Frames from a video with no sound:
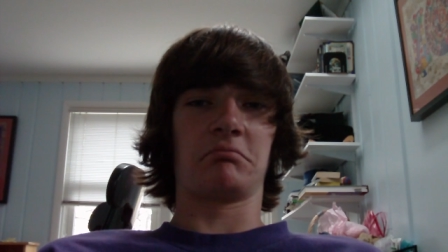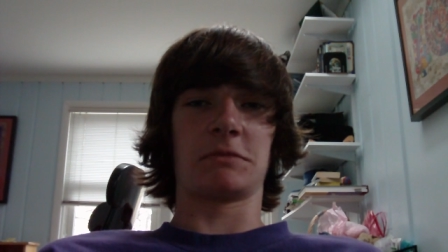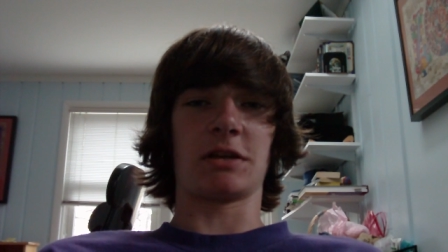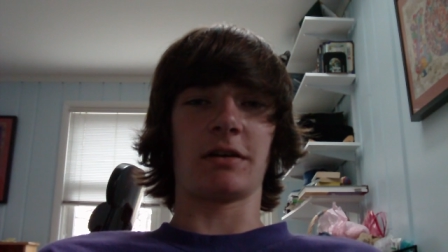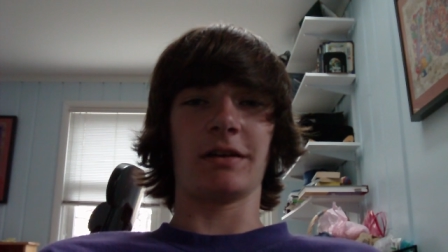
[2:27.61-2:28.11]
I'm
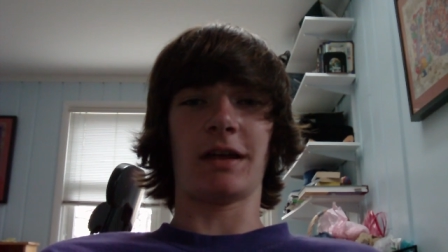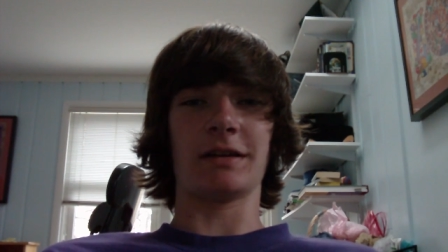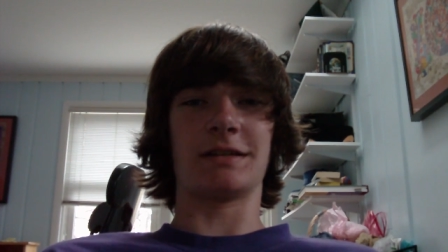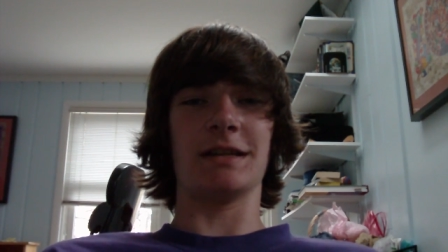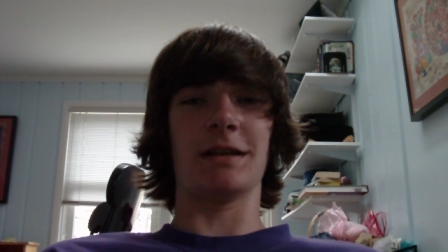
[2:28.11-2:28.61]
sorry. I
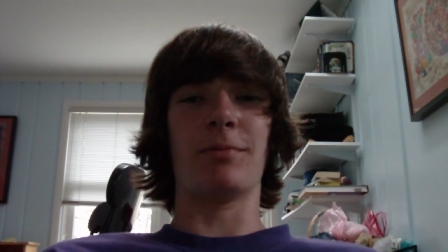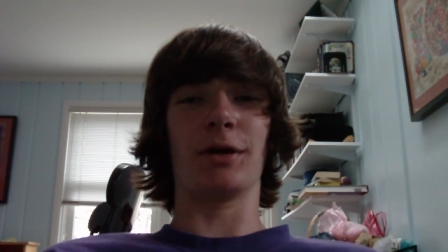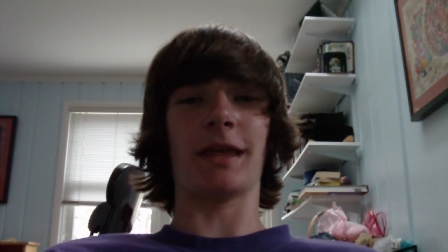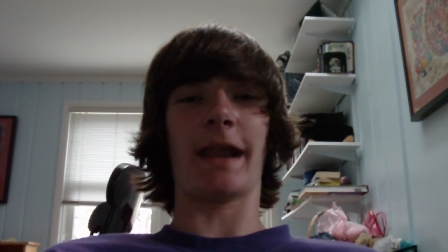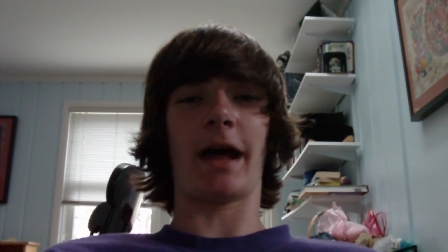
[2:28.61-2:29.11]
just need to
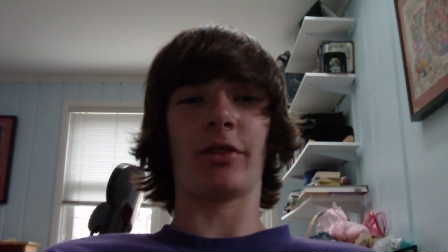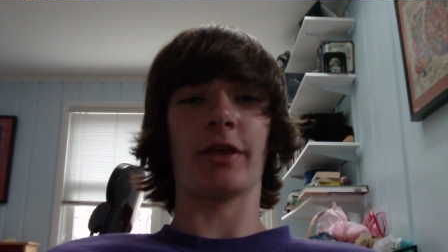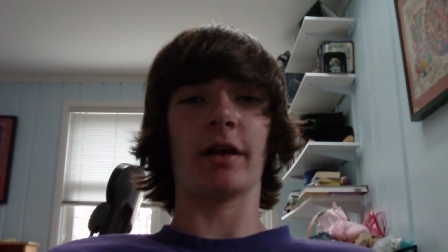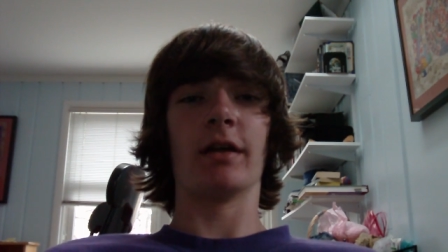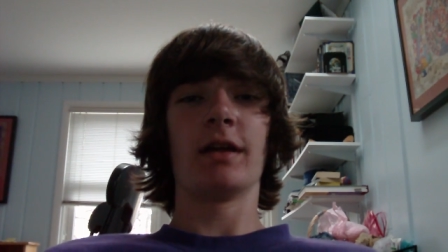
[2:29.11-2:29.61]
put that out
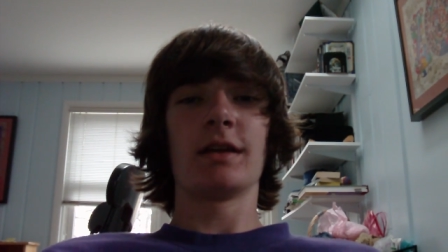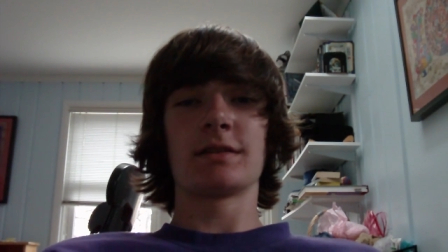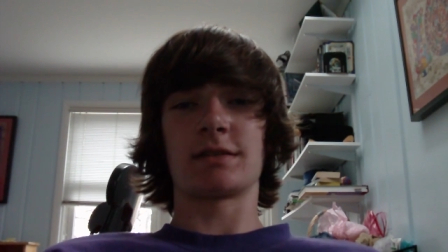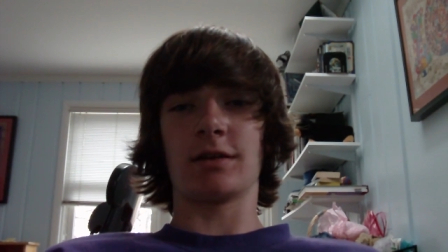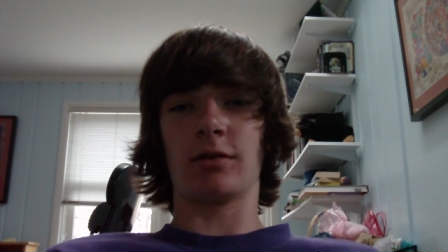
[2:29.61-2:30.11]
there.
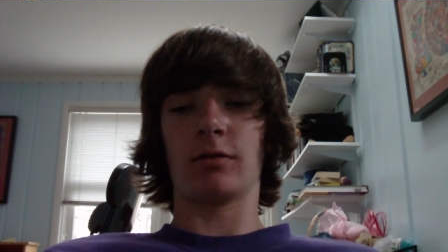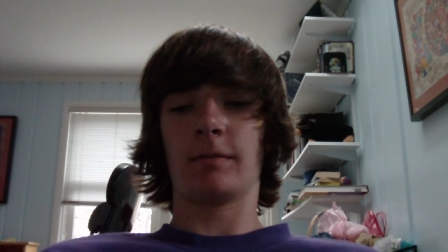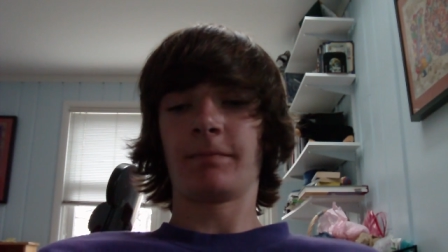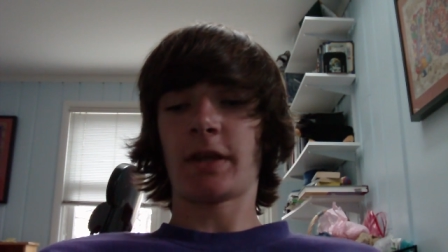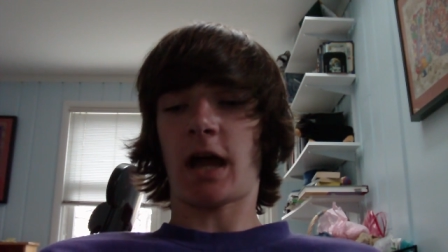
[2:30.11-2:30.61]
So,
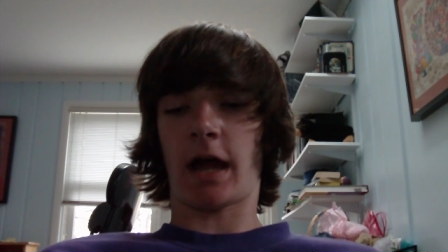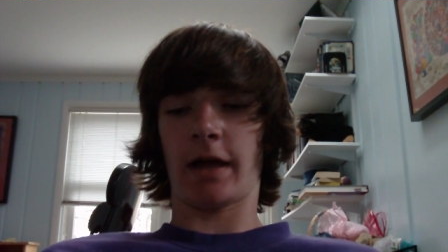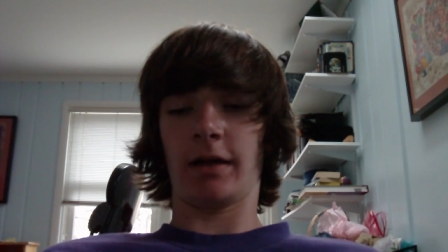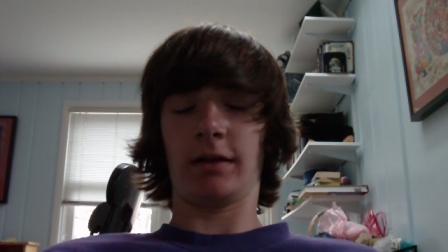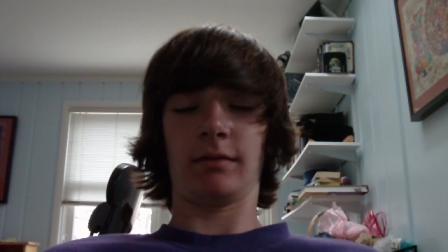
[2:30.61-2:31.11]

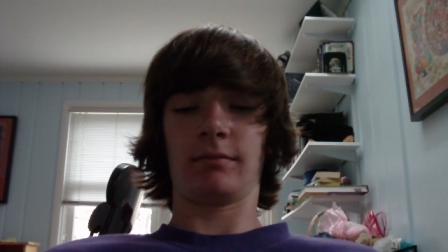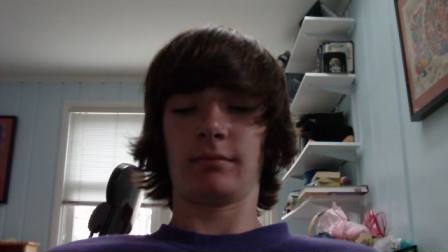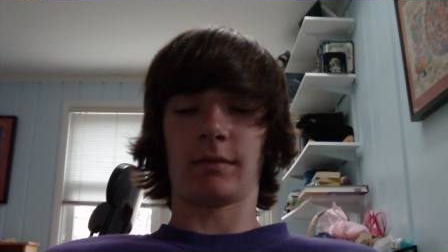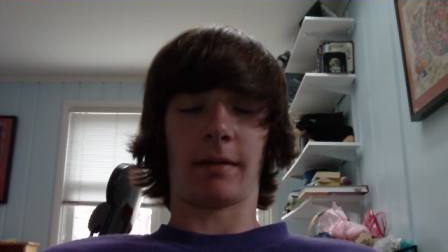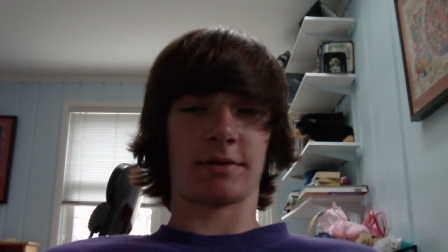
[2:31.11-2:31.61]

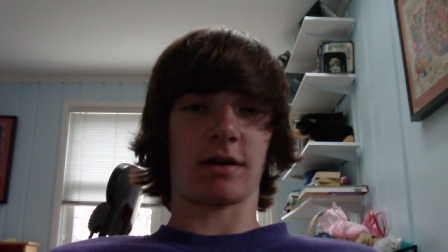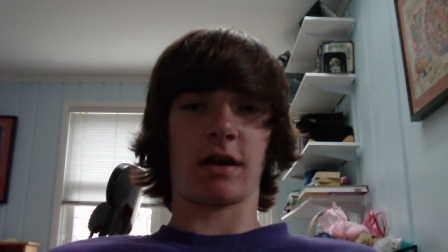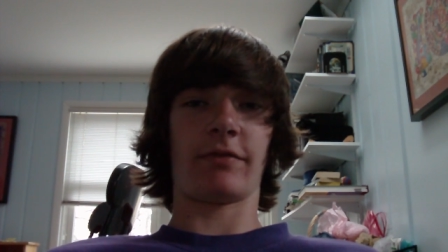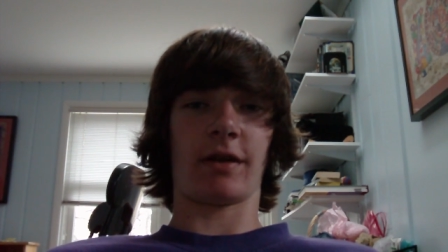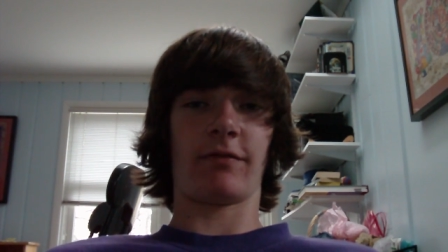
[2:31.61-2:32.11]
I'm
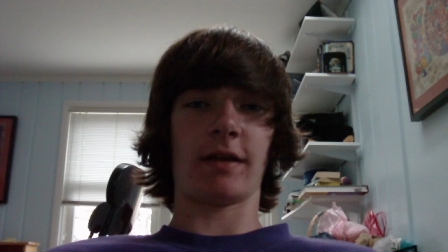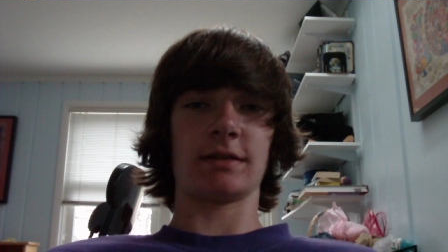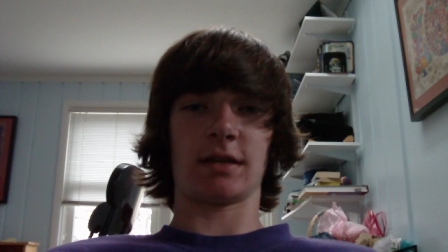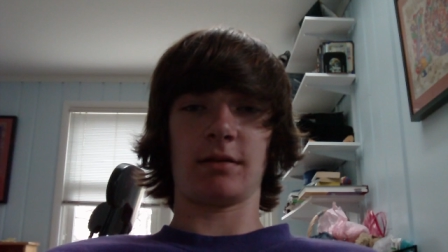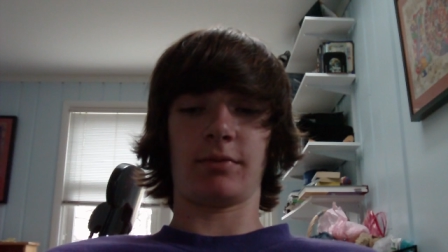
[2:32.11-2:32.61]
sorry if that
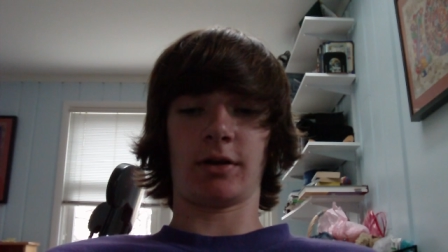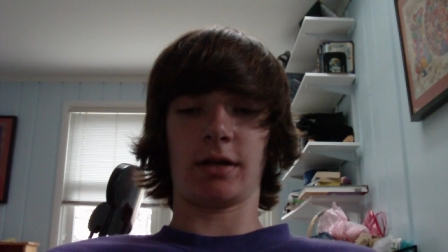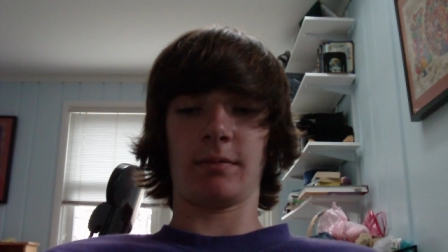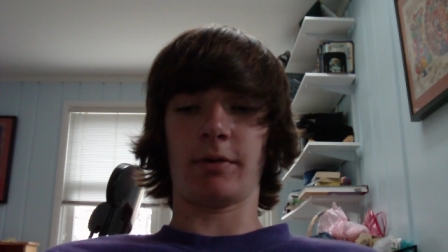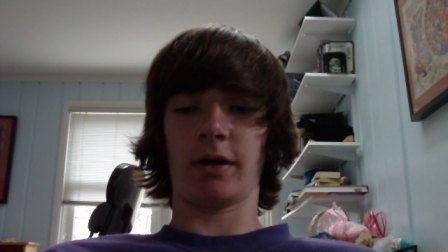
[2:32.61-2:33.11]
offends
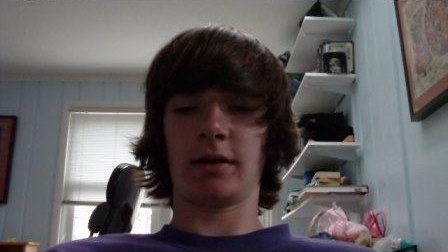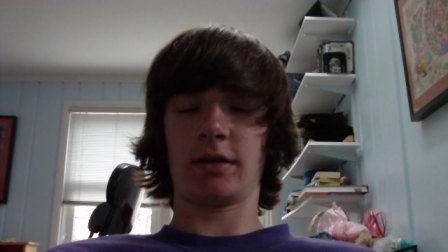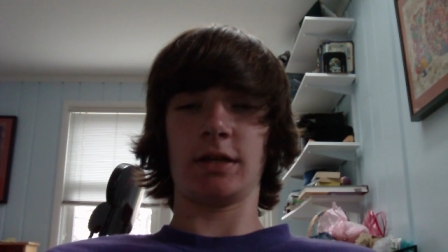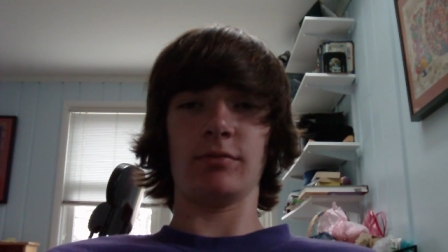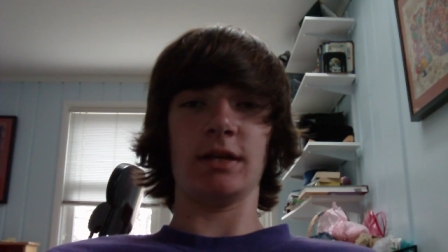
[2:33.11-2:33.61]
anybody, but
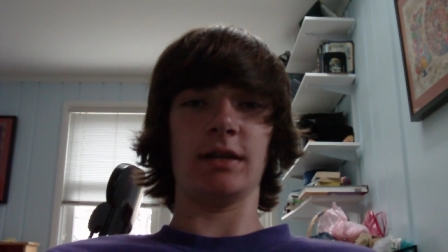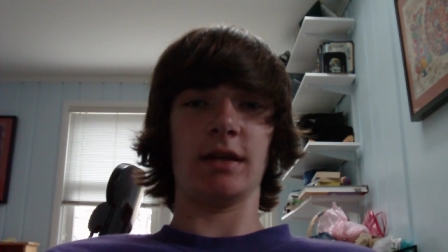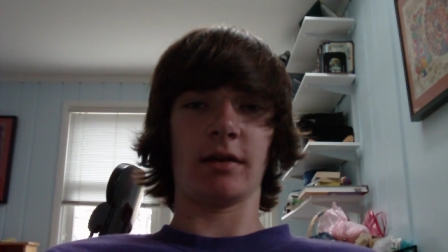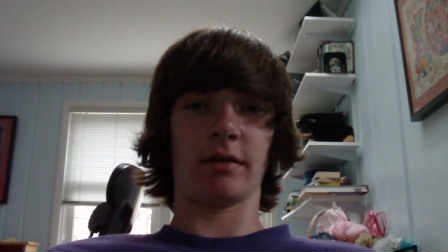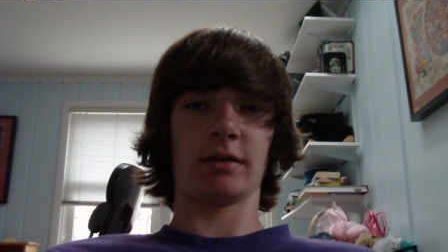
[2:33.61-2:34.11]
you need to
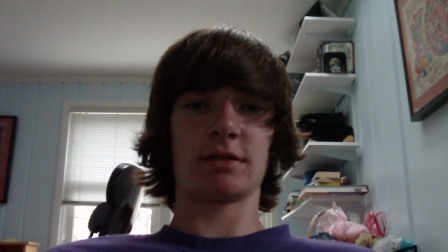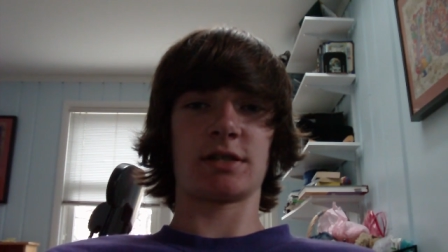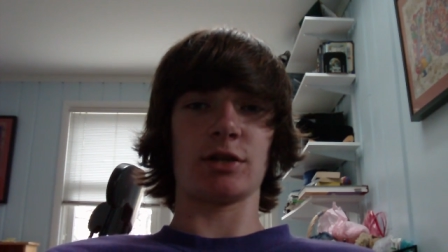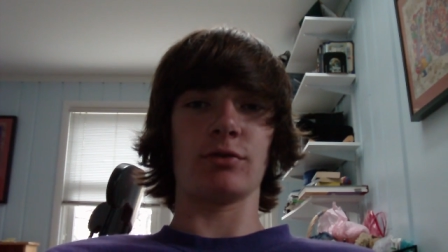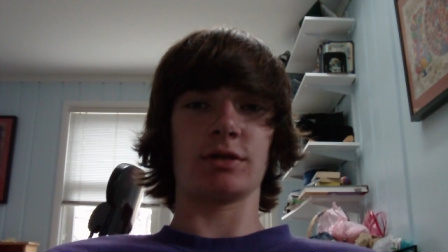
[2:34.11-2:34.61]
hear it
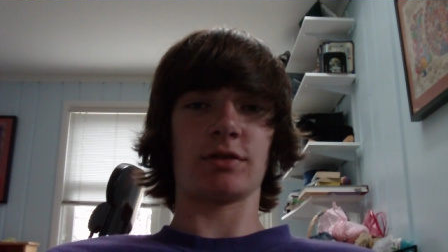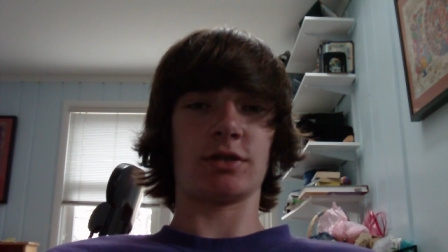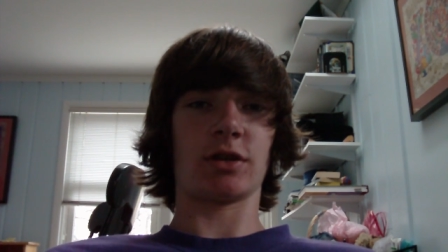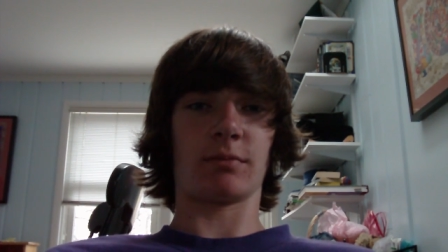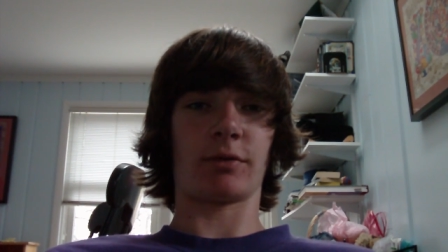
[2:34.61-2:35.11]
soon so
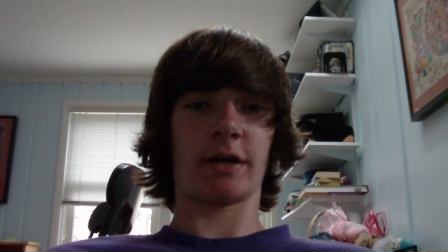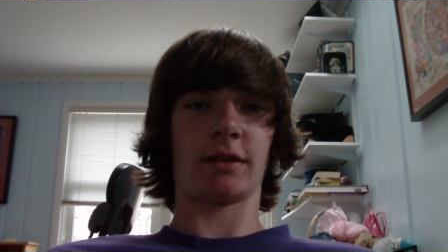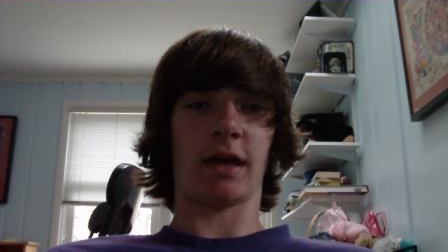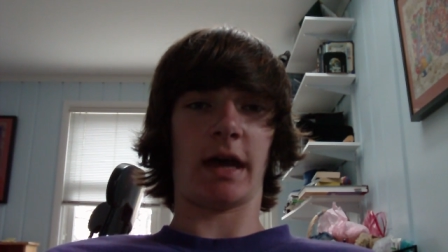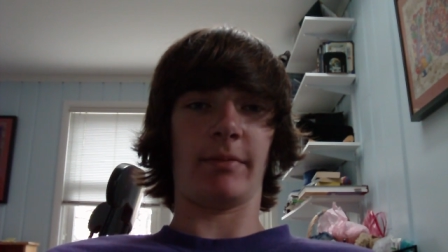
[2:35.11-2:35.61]
that you can break
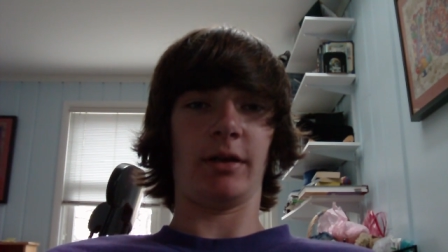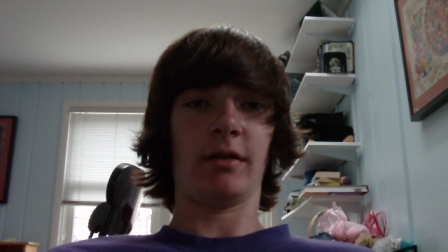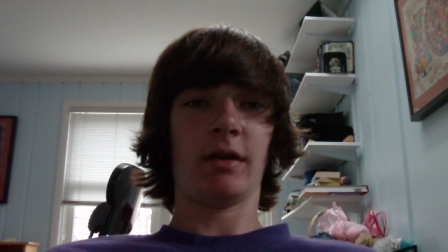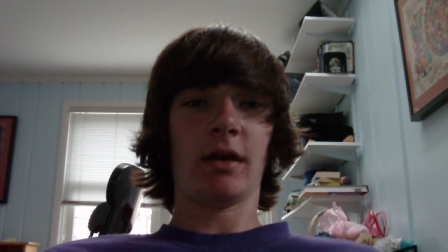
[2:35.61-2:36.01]
the habit.